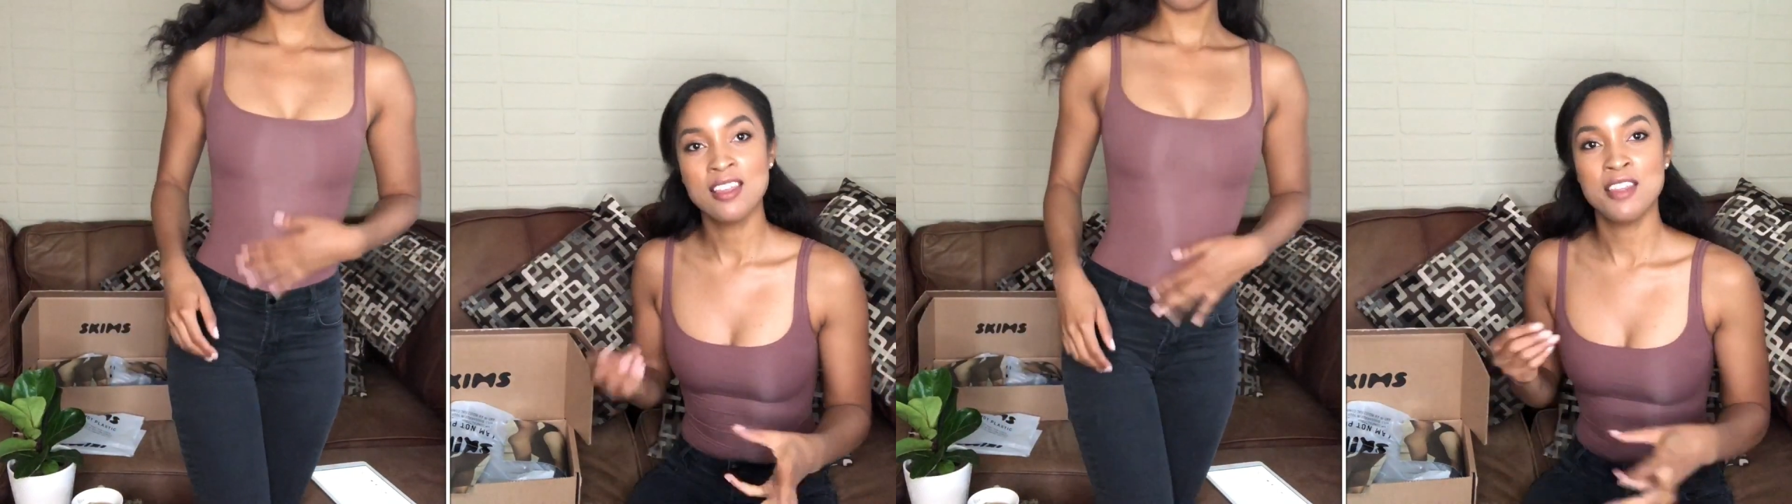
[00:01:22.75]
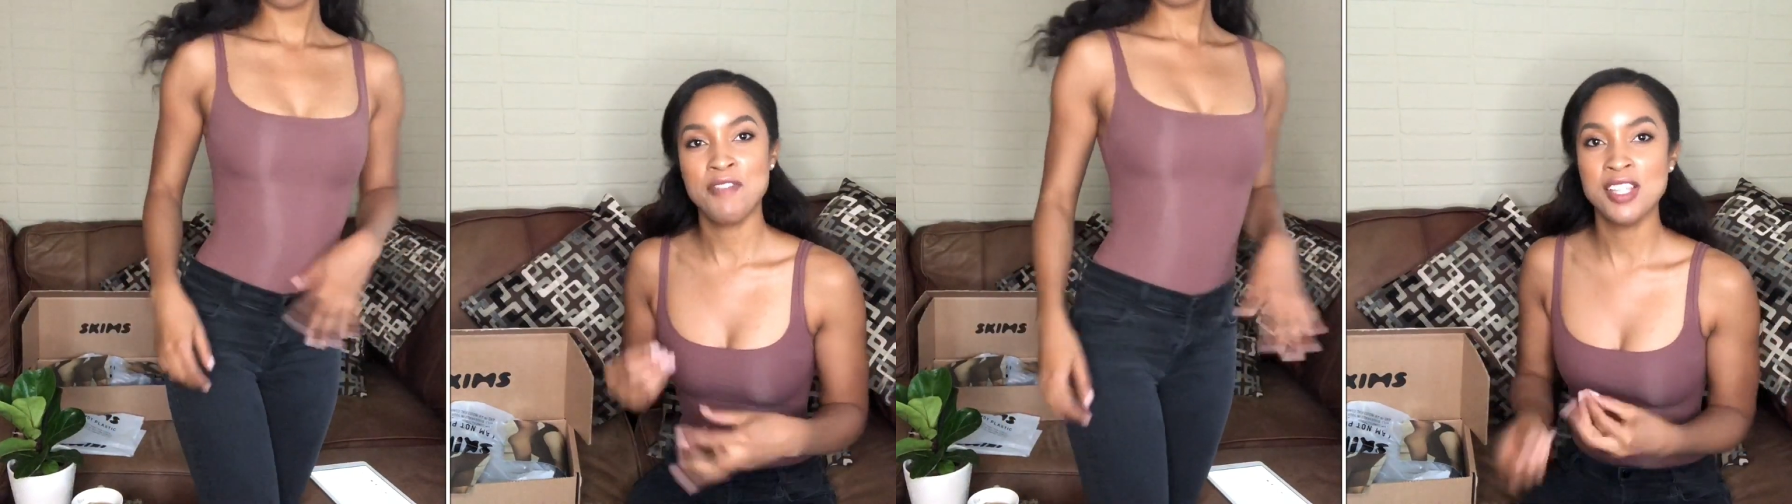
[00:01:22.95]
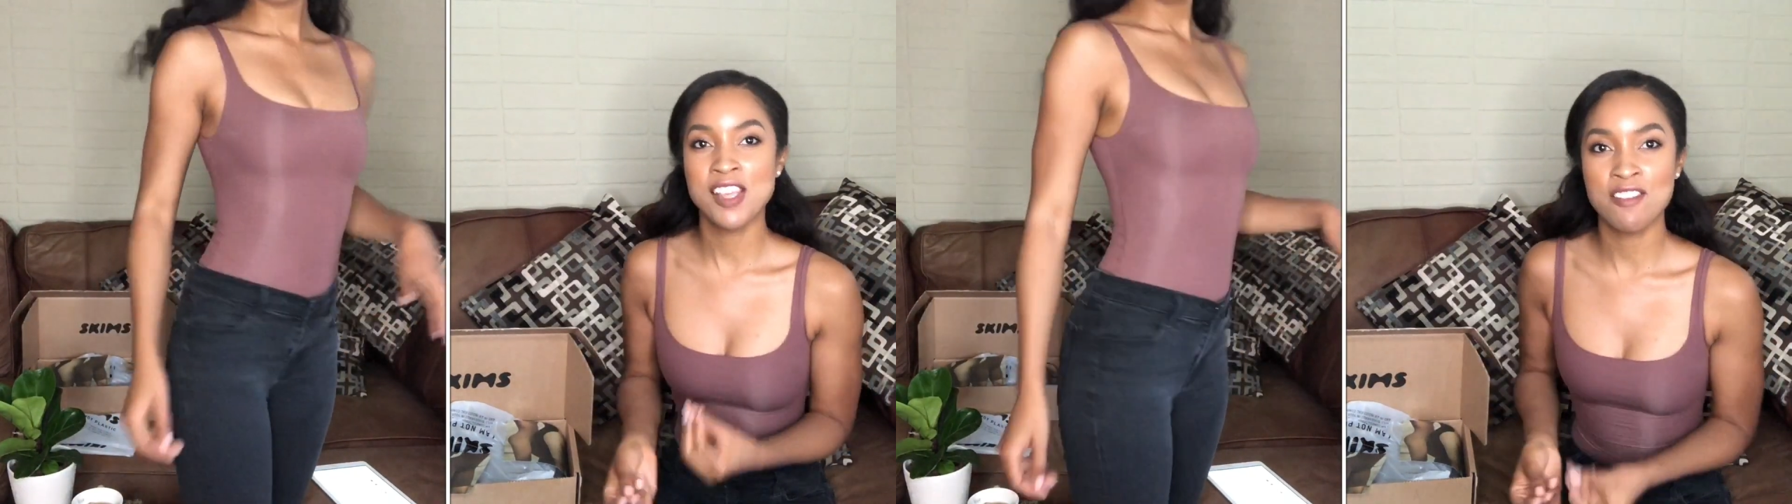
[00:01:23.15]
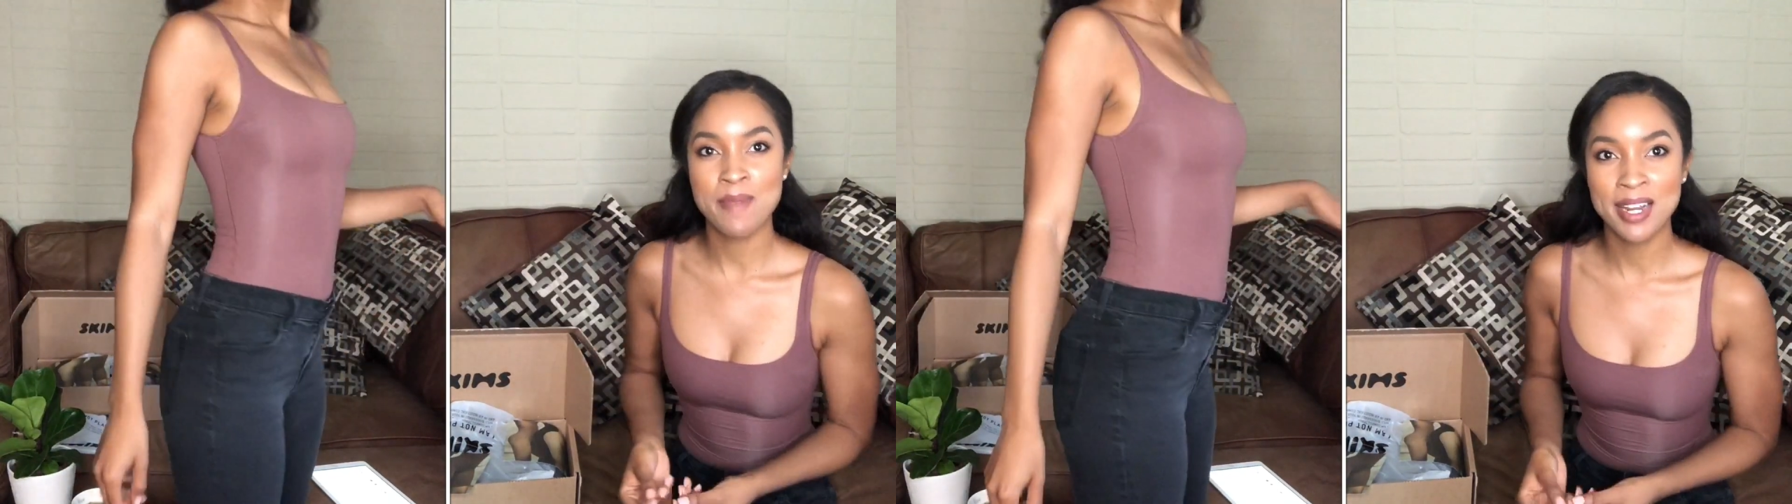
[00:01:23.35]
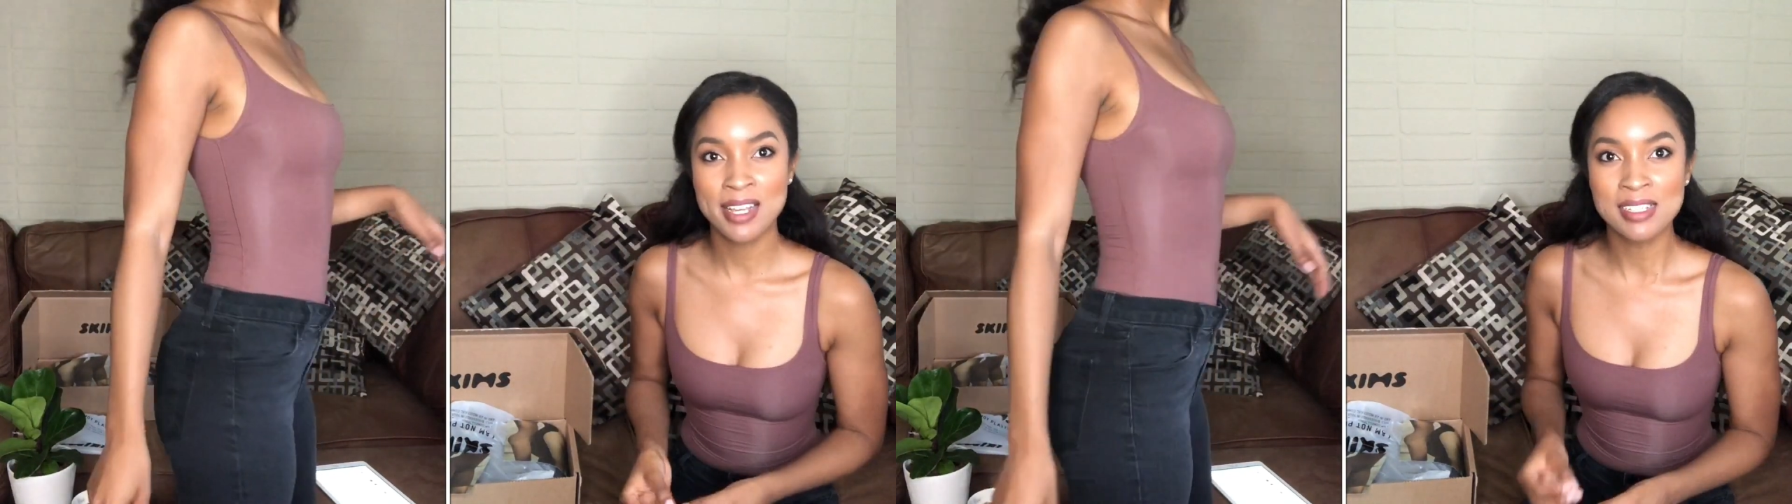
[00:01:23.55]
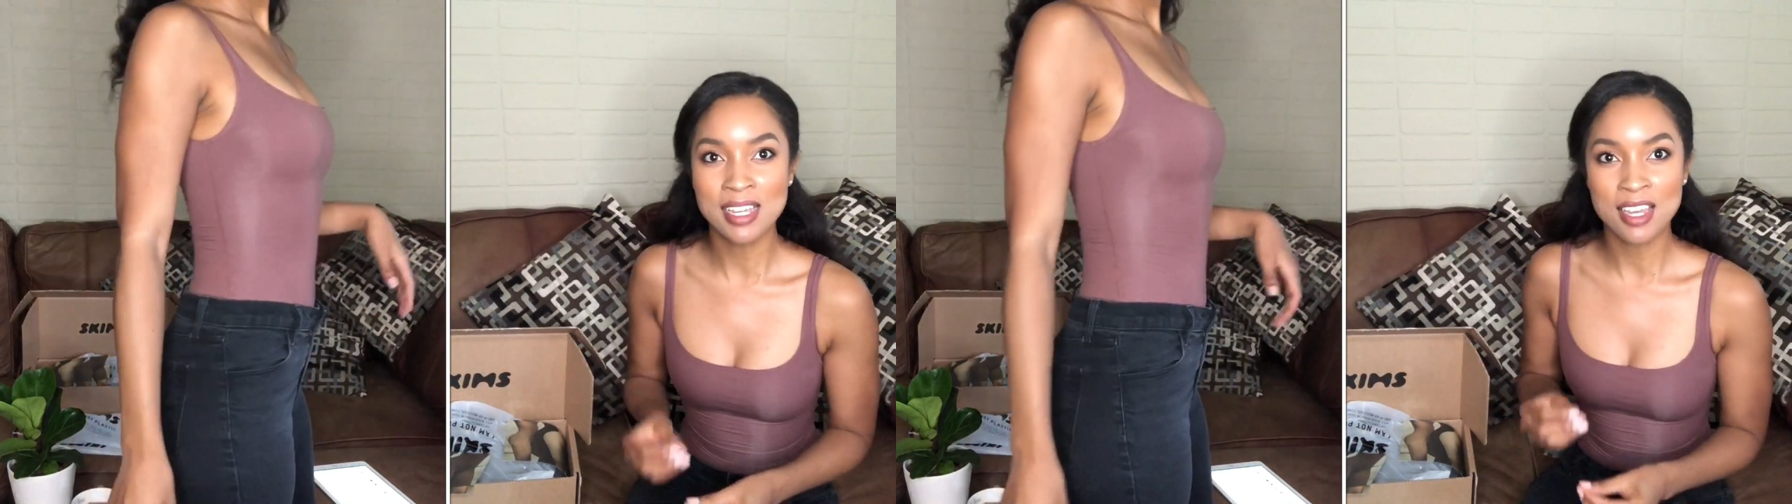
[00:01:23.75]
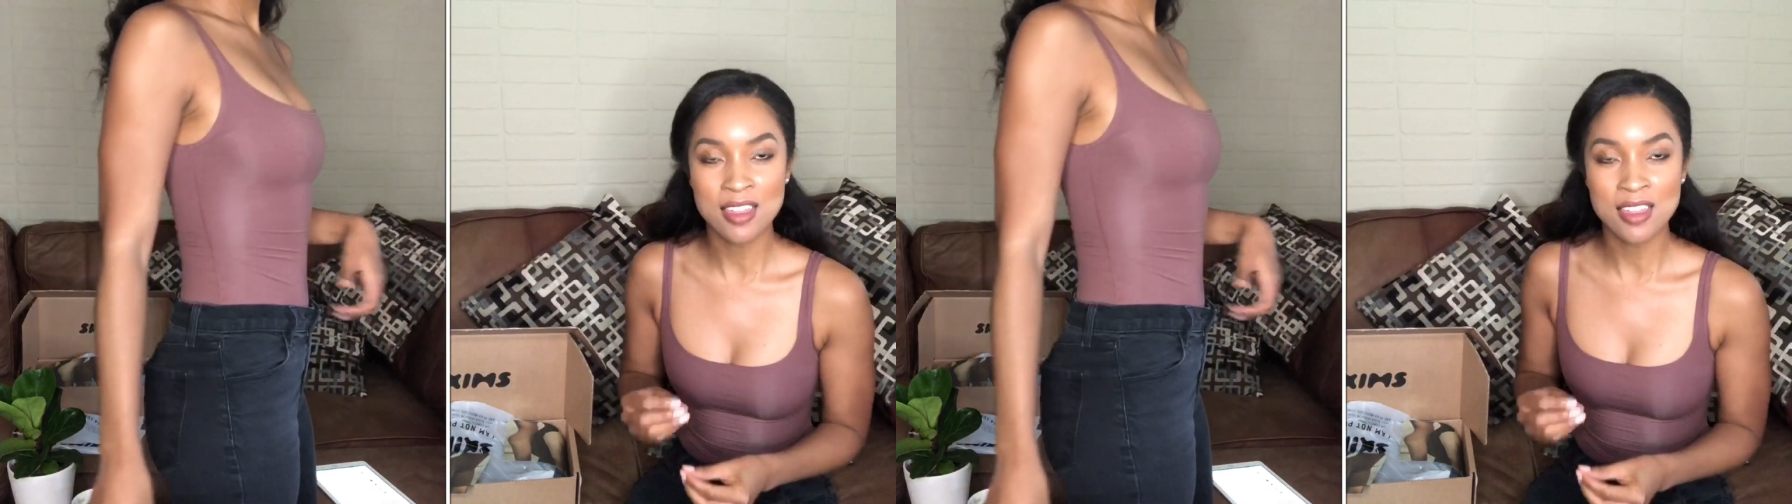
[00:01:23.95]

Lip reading: The Fits Everybody is like a